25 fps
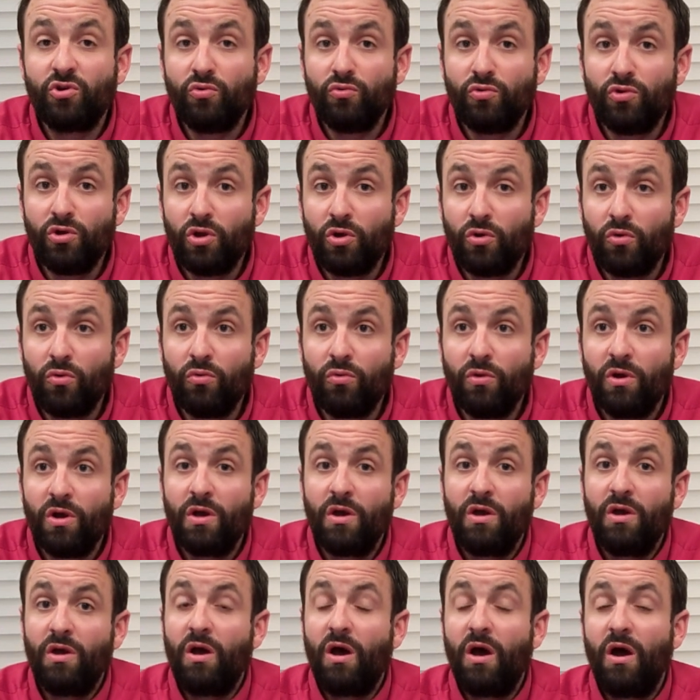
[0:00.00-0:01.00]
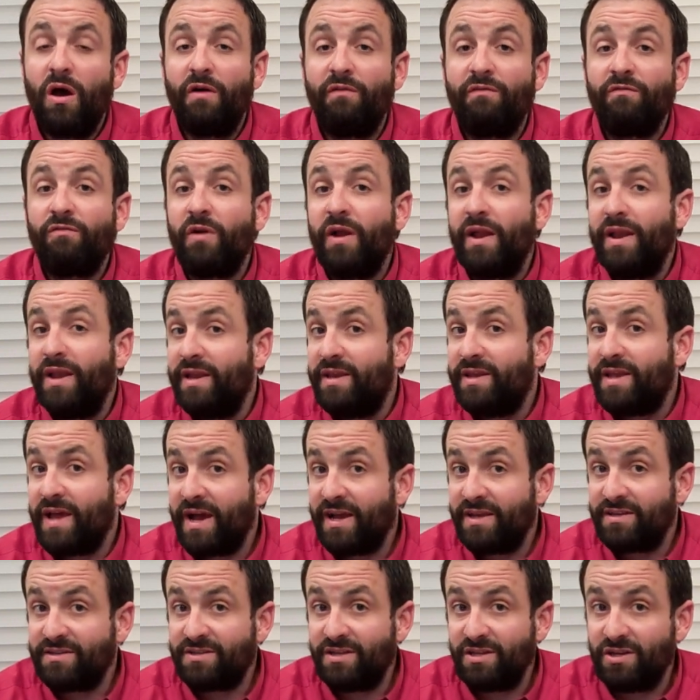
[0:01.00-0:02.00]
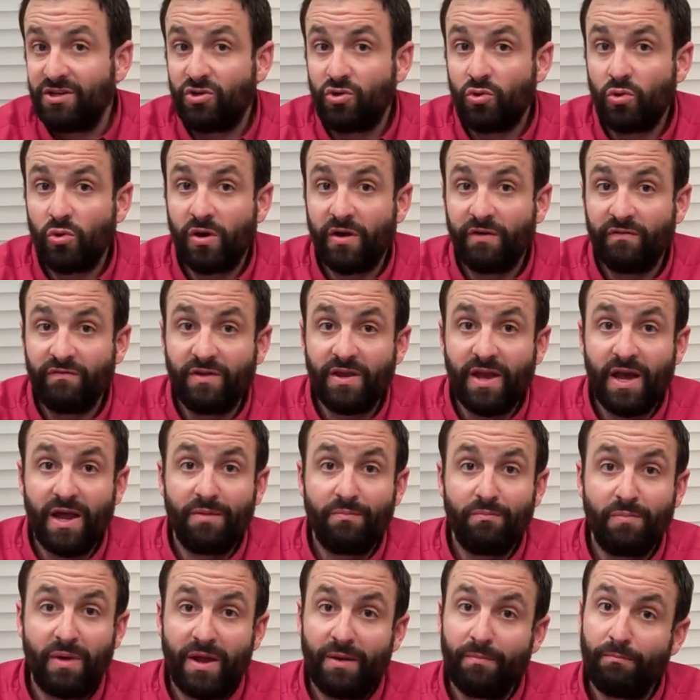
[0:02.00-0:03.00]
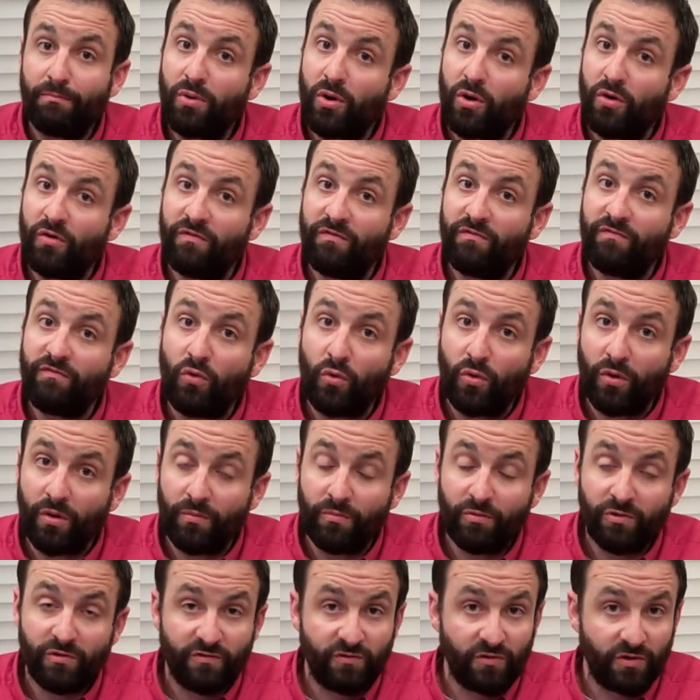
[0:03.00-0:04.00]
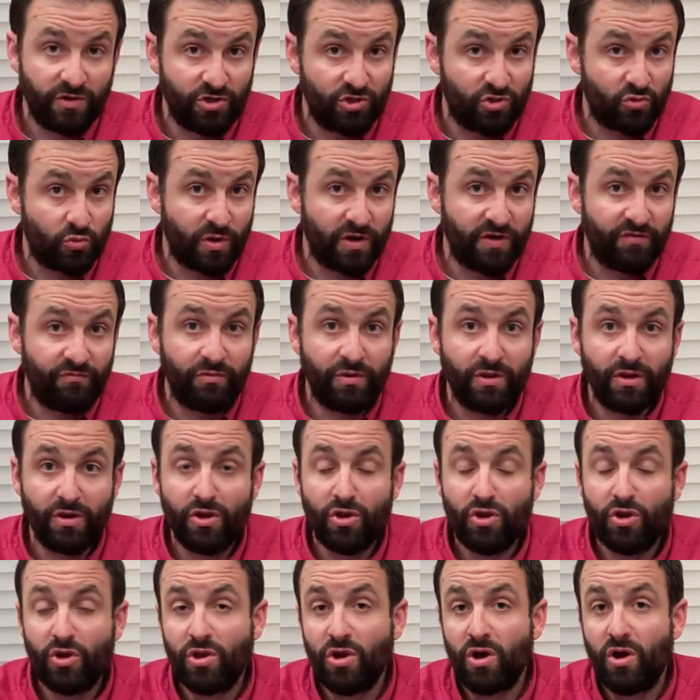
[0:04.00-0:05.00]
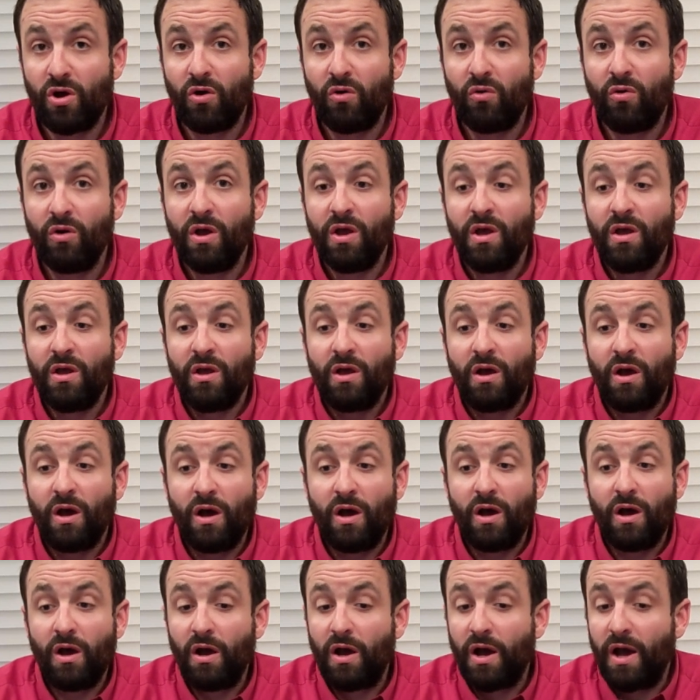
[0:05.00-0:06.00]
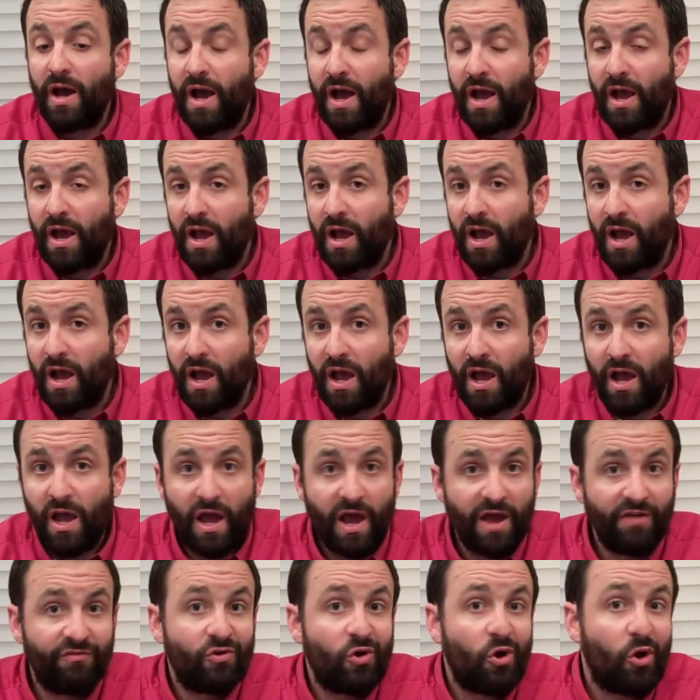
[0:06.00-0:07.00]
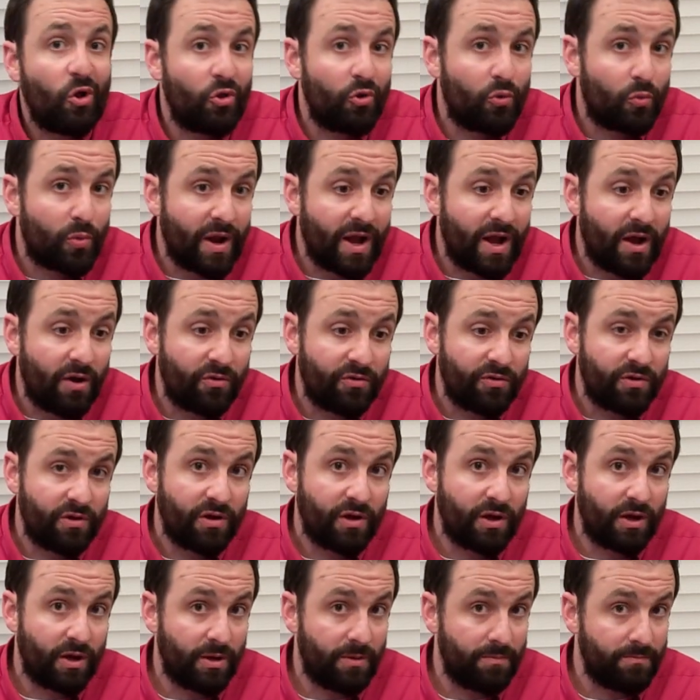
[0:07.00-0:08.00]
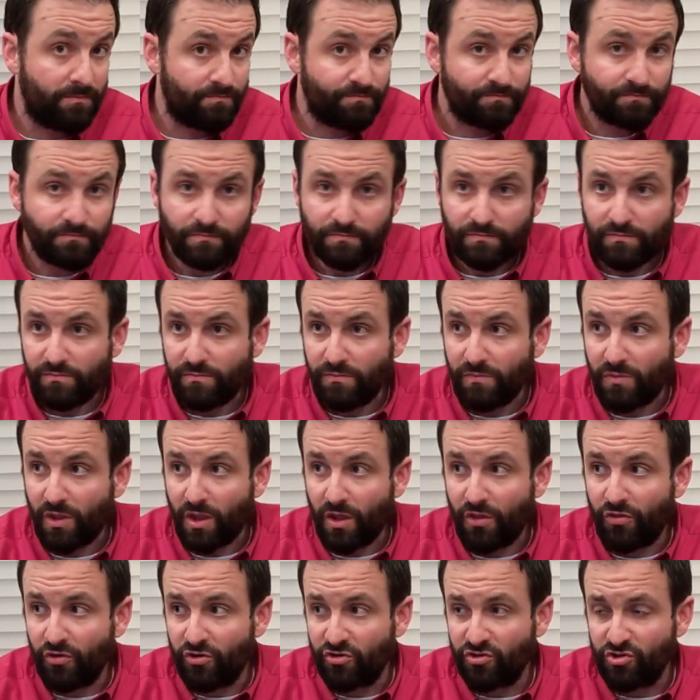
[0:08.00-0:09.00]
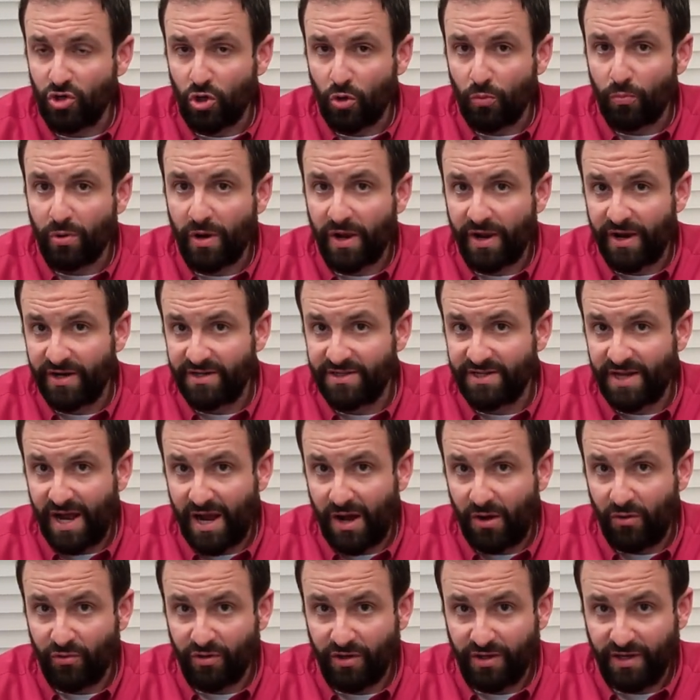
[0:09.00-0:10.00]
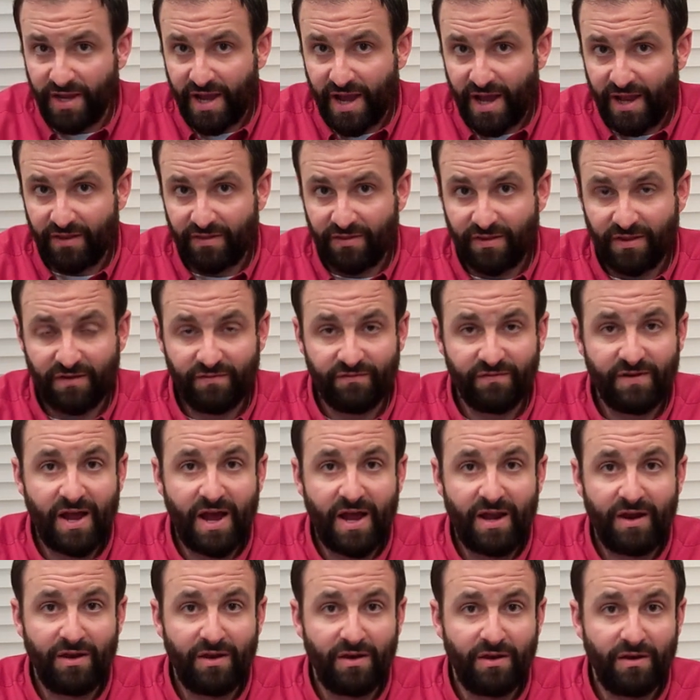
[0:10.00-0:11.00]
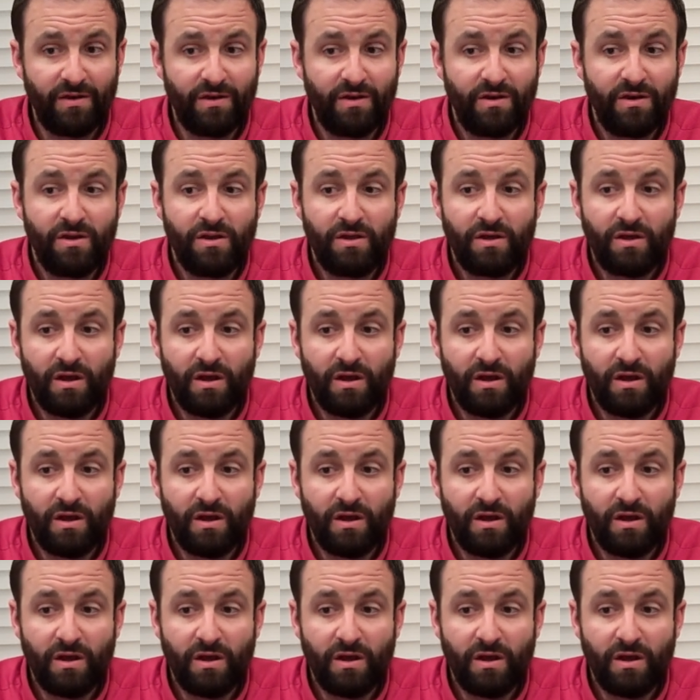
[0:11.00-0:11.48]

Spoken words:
too new for any testing to have yet been performed. So I just want everybody to know, I've called around, there's no products out yet that have gotten